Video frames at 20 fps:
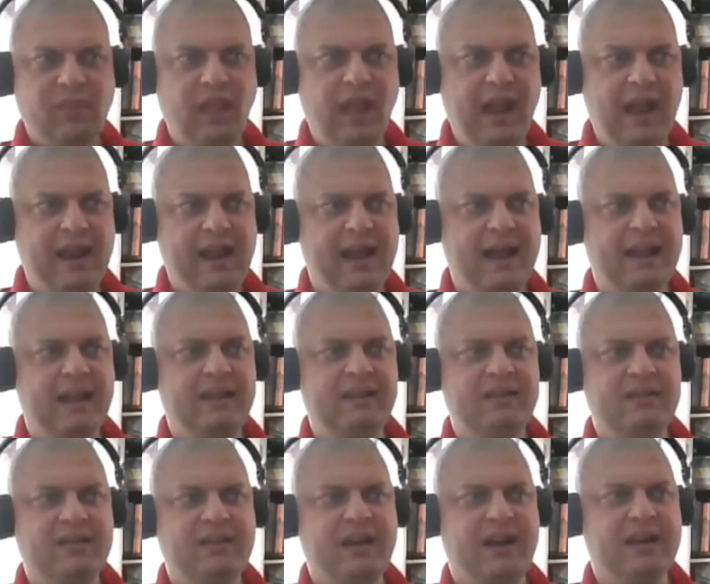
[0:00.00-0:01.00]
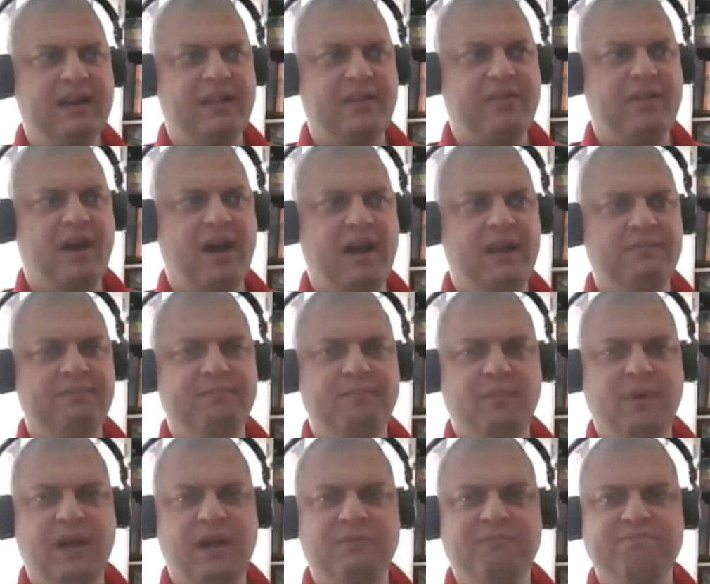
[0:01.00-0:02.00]
And I kind of thought,
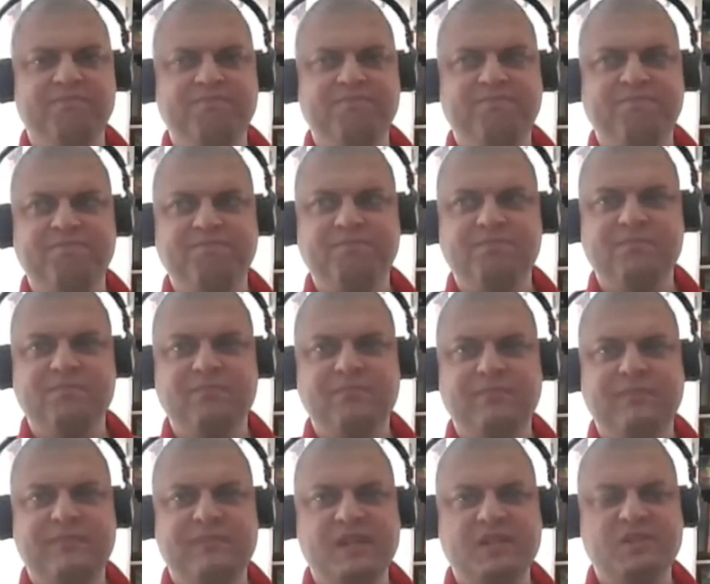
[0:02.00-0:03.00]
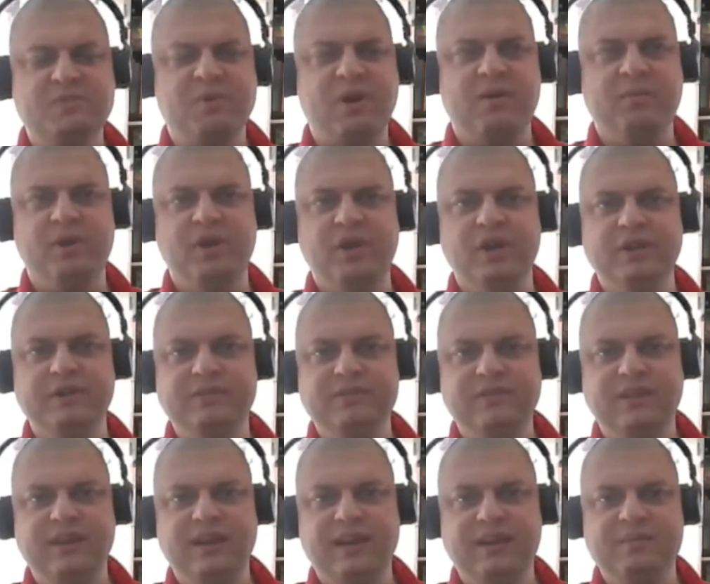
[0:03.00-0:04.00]
well, that's probably good.
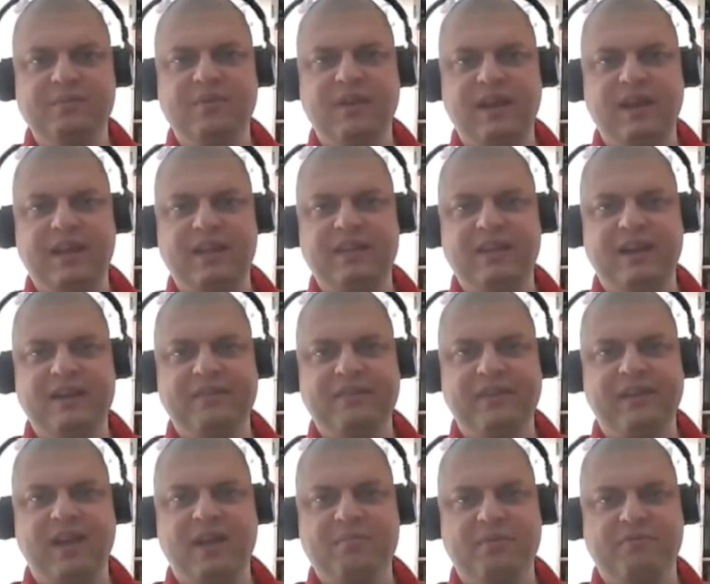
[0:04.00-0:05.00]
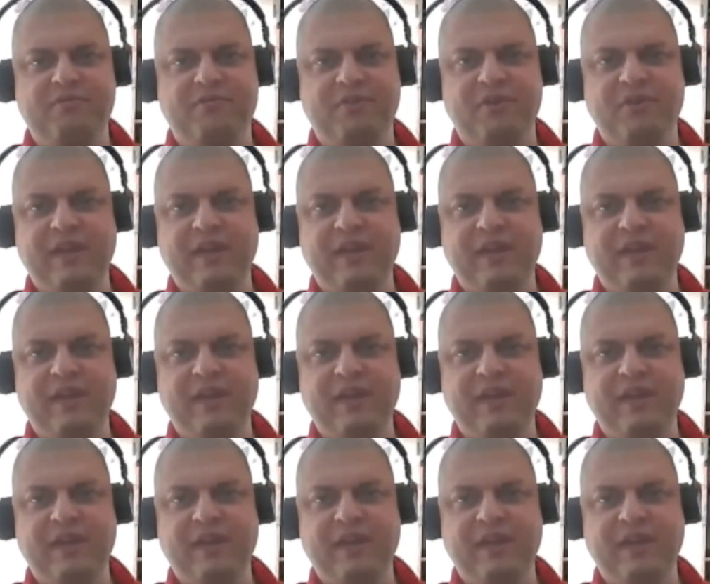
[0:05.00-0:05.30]
I think I prefer